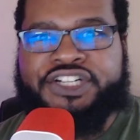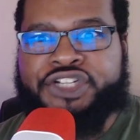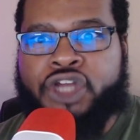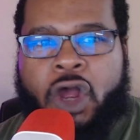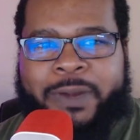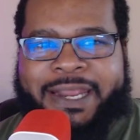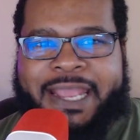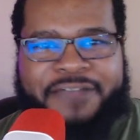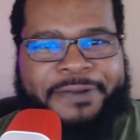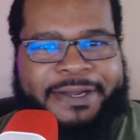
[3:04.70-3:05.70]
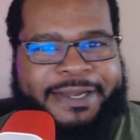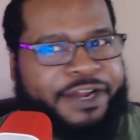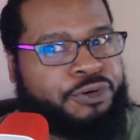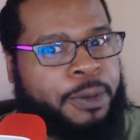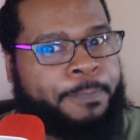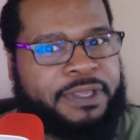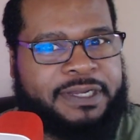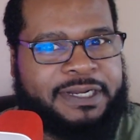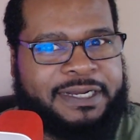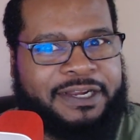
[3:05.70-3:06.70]
you're already halfway there. You're a
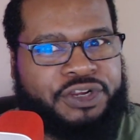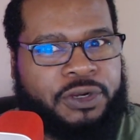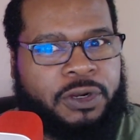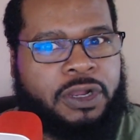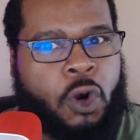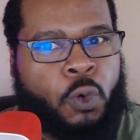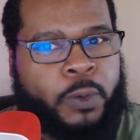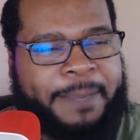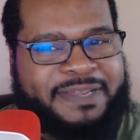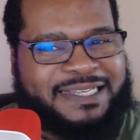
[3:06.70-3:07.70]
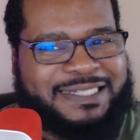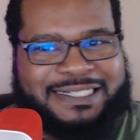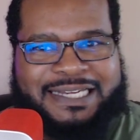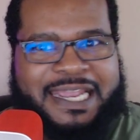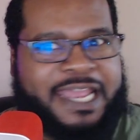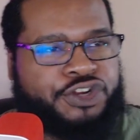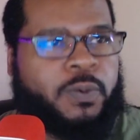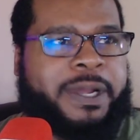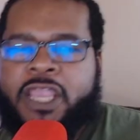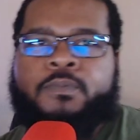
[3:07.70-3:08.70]
billionaire, you're a Ray Piston, and you're white.